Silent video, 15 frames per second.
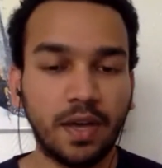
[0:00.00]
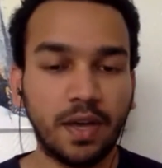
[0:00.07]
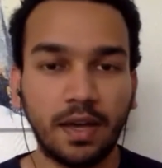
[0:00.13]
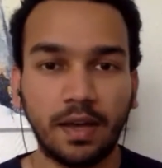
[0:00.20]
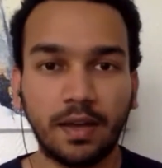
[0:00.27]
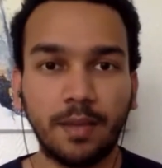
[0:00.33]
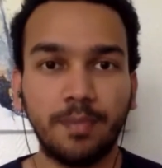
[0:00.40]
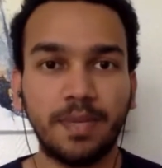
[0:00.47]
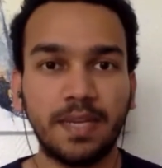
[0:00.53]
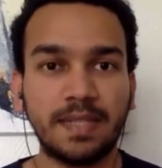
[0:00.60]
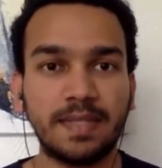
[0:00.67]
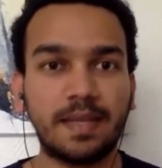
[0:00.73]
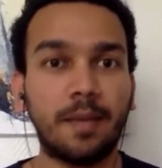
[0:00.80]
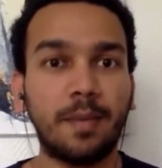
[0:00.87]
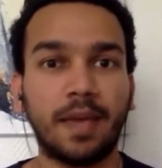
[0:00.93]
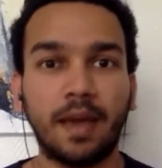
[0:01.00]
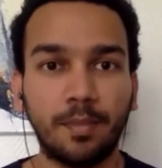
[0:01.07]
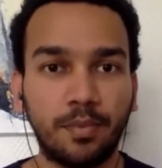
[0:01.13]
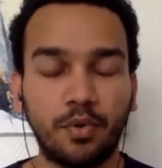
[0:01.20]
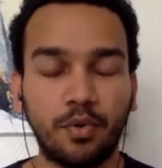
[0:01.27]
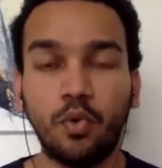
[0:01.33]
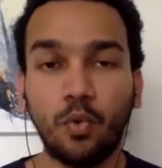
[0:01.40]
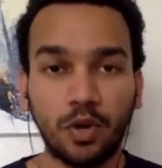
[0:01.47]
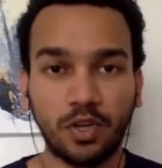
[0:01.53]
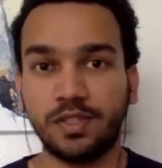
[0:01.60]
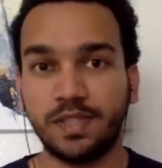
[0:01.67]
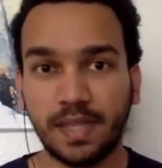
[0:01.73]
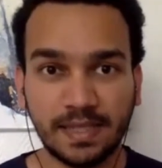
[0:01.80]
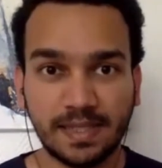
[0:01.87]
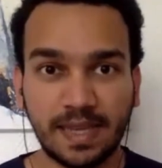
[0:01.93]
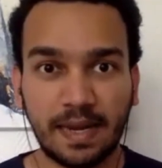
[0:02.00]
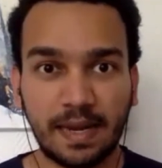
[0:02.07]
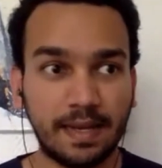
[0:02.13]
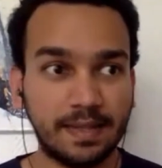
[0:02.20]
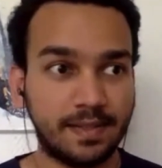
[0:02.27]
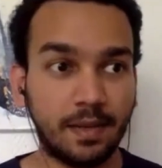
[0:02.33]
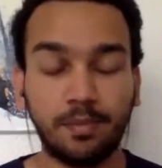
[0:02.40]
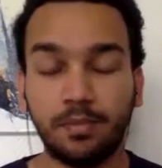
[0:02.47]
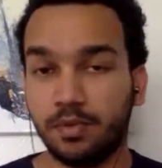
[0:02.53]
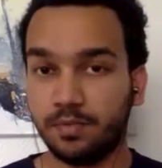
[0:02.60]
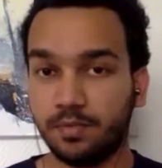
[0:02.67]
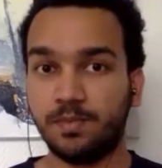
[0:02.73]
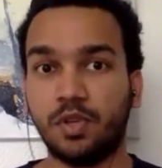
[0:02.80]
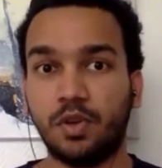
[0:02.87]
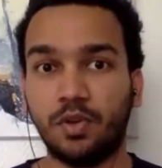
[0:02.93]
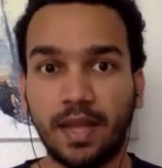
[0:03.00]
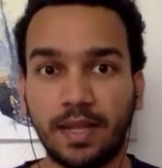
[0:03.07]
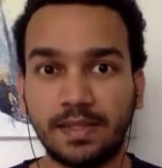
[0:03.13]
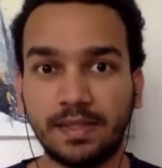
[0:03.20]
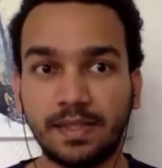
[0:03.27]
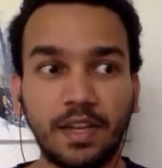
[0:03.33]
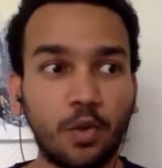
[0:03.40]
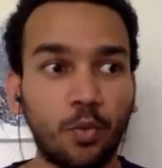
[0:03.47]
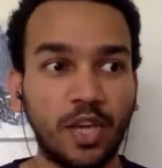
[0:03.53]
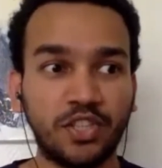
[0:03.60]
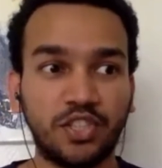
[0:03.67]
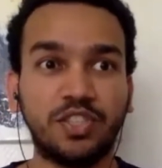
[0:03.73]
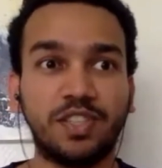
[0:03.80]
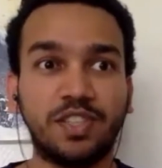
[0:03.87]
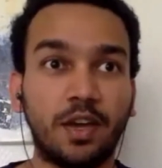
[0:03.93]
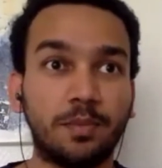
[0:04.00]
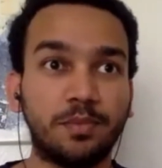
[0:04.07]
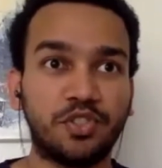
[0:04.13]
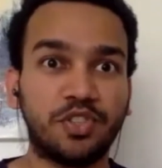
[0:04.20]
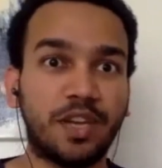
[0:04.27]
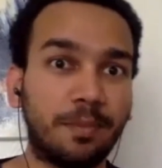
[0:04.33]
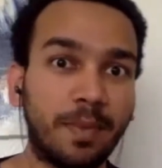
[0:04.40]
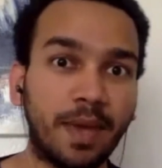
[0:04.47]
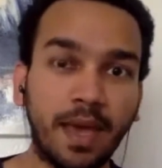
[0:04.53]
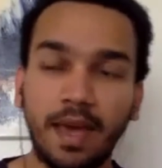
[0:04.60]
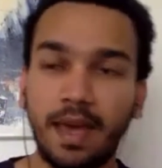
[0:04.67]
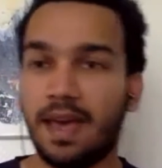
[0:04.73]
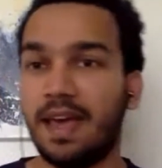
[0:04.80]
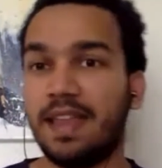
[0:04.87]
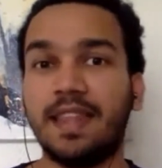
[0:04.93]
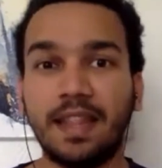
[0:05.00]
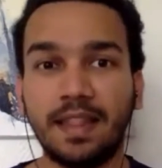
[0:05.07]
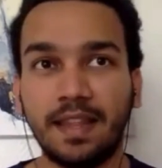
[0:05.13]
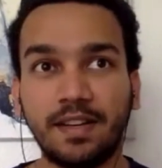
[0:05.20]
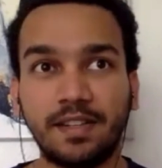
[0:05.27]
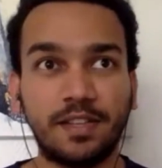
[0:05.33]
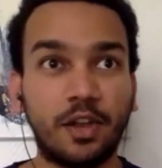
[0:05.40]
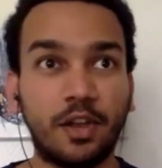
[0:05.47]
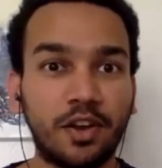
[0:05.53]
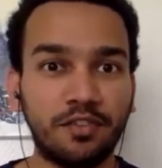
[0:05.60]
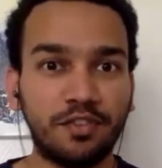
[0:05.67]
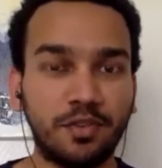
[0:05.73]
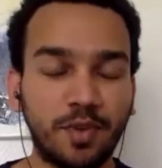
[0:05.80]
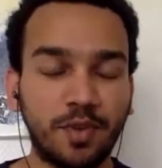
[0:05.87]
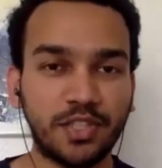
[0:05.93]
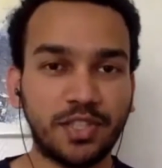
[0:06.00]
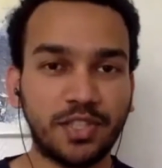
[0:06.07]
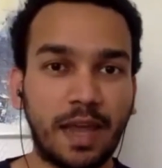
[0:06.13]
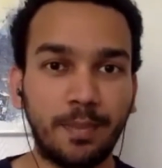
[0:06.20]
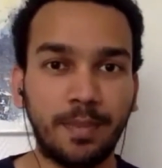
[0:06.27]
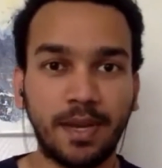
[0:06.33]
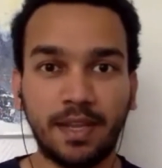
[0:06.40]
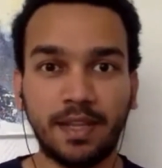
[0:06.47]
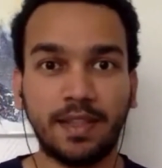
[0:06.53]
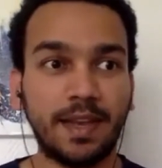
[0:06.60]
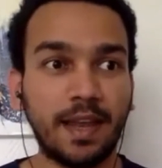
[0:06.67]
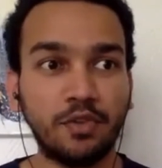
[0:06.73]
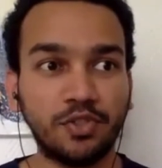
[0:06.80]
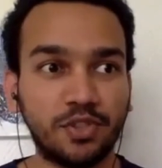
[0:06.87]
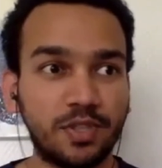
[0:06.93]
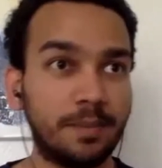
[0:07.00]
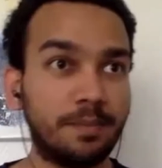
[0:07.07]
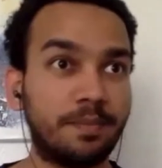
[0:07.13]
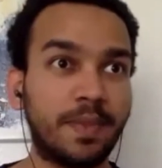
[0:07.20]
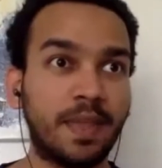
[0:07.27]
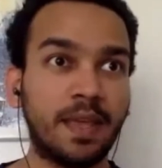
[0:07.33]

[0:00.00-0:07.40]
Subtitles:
companies coming up who want to send satellites up. So that's innovation in the upstream. And then there's a lot of innovation happening in the downstream.